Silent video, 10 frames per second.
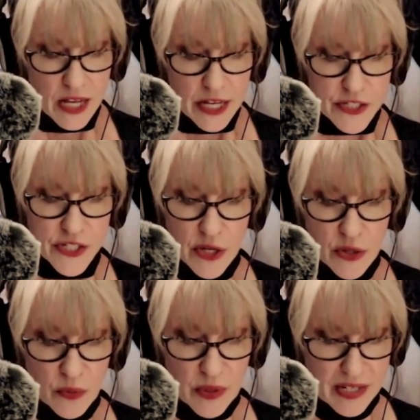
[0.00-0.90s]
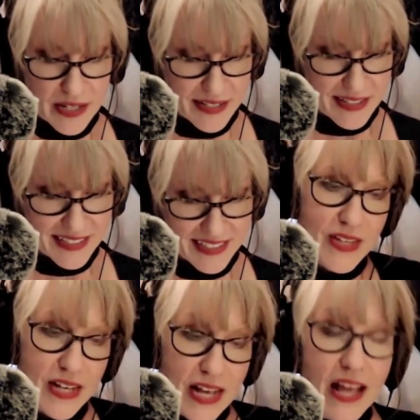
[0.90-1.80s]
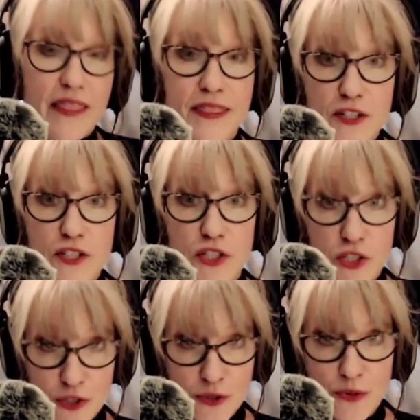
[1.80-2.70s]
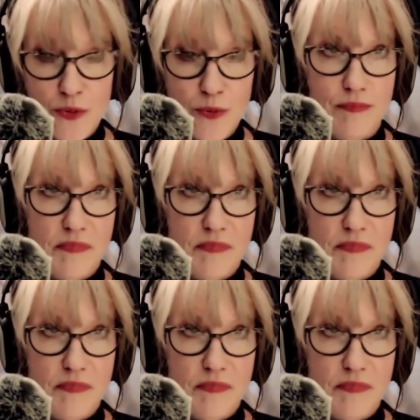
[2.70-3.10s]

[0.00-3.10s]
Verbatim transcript: So there are two